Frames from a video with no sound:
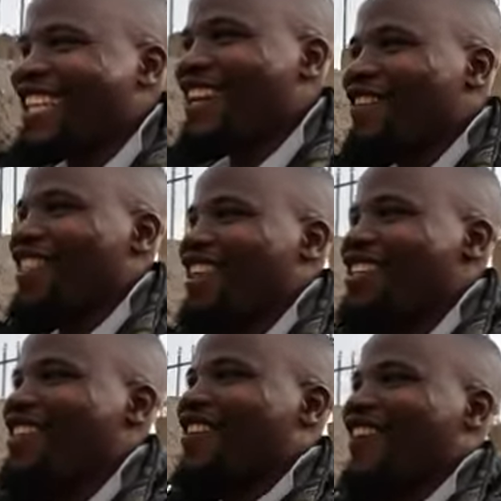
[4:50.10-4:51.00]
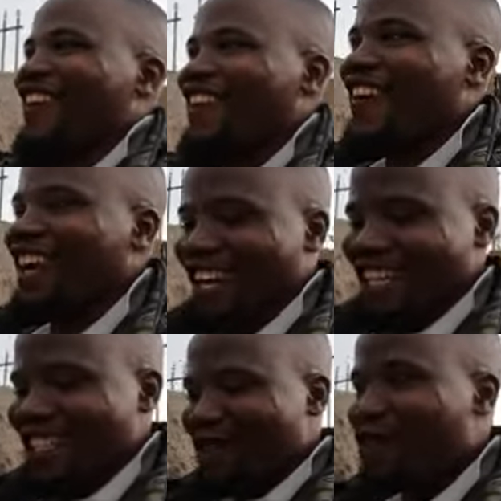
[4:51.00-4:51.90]
Something is corner,
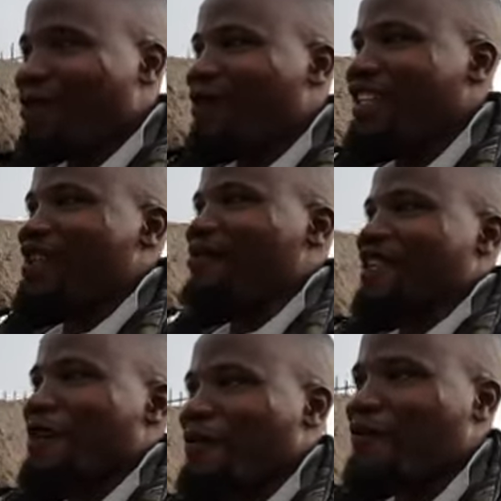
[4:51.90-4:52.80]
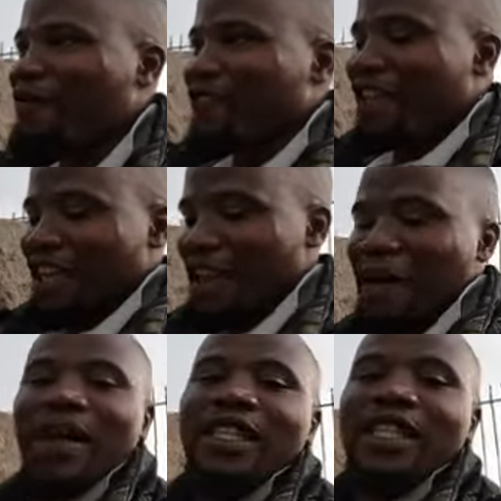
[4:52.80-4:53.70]
guys, for me sometimes.
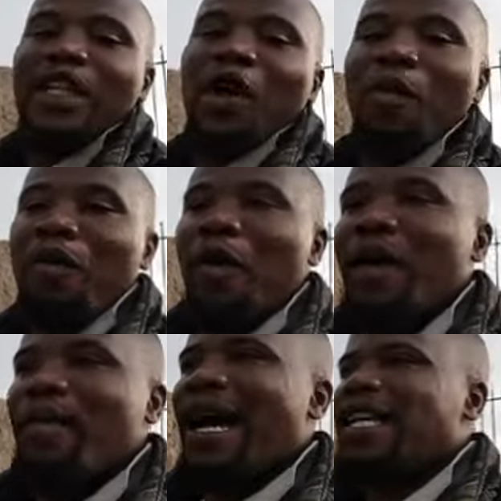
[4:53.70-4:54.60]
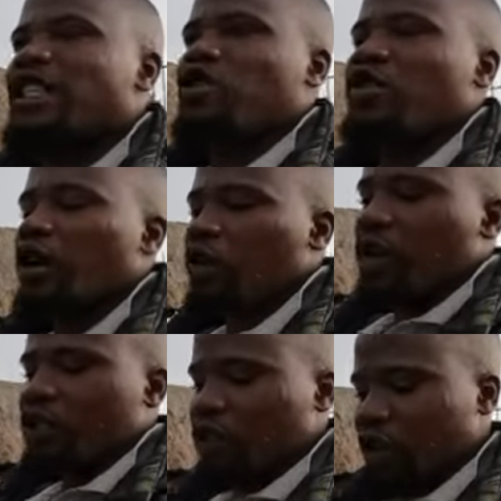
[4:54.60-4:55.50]
But no problem. I
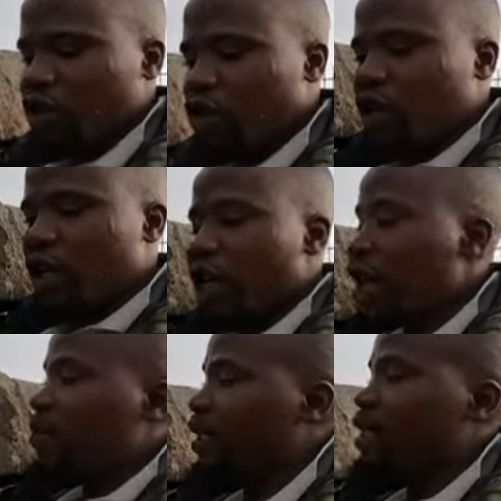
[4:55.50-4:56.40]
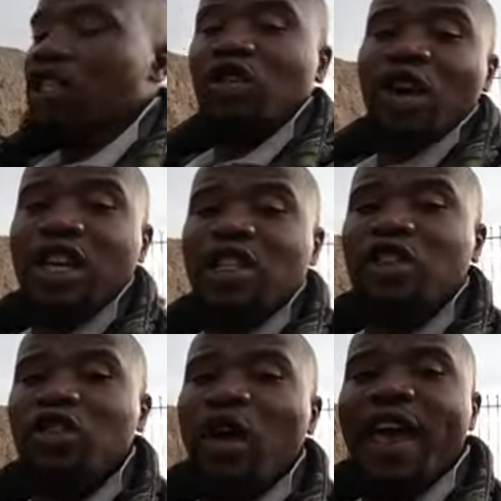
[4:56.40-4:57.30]
struggle slowly. But it's
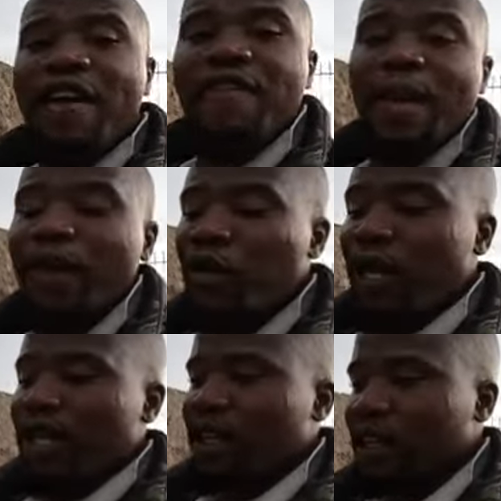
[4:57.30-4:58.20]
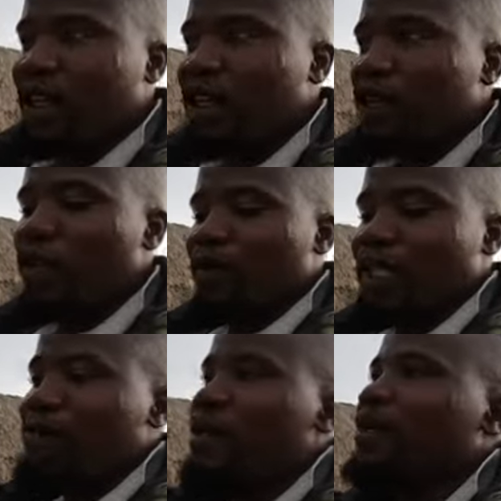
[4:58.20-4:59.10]
so heavy, by the way. You know,
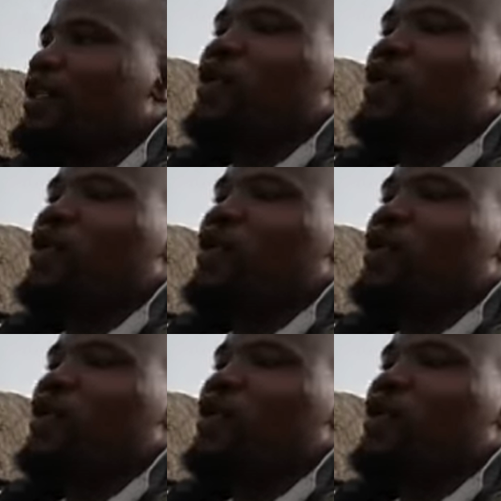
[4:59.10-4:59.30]
but me, I'm a